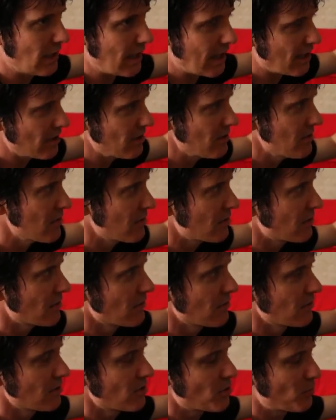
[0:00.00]
In.
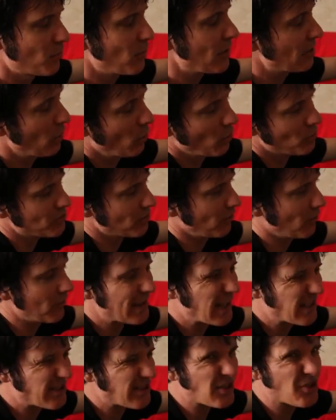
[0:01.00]
It's pretty awesome. I
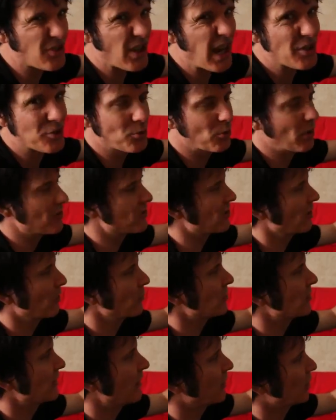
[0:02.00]
mean, that's exaggerated. I
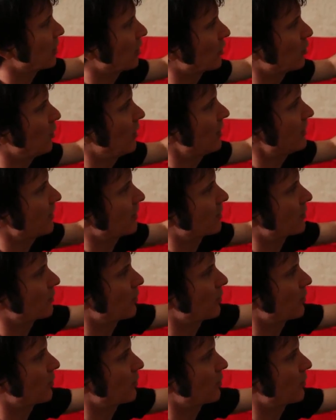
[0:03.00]
wouldn't ever go quite that